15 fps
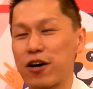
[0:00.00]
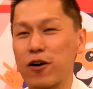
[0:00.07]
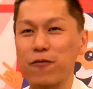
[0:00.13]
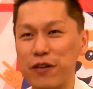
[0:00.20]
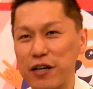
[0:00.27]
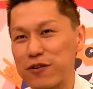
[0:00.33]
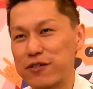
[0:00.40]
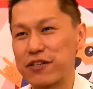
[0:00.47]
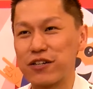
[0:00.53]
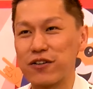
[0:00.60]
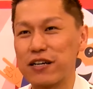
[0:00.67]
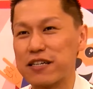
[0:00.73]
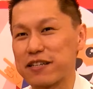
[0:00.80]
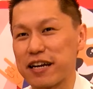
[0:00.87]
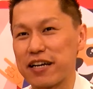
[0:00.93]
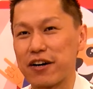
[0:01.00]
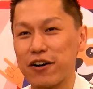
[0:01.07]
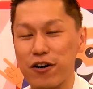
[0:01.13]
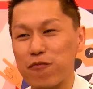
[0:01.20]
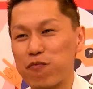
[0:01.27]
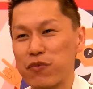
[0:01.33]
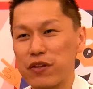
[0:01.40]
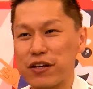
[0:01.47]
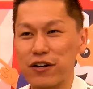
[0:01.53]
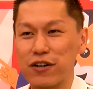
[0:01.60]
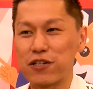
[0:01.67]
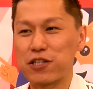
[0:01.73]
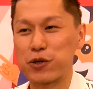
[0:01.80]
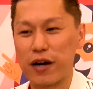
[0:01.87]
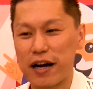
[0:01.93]
confused, you know, it's like, oh, you know,
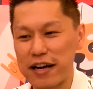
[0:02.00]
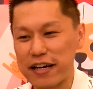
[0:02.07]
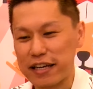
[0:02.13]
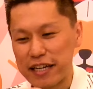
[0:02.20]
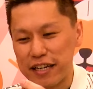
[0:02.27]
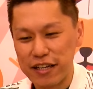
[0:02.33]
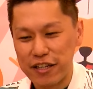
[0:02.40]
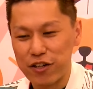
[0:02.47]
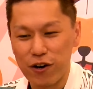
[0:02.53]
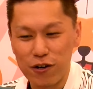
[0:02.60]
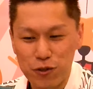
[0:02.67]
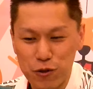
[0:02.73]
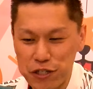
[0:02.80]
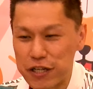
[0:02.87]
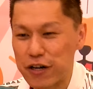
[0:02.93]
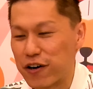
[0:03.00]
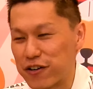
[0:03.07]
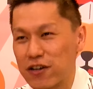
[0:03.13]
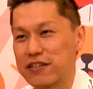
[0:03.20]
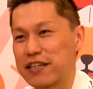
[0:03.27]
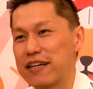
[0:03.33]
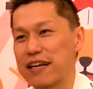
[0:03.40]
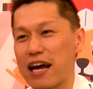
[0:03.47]
should I eat your sushi or not? Then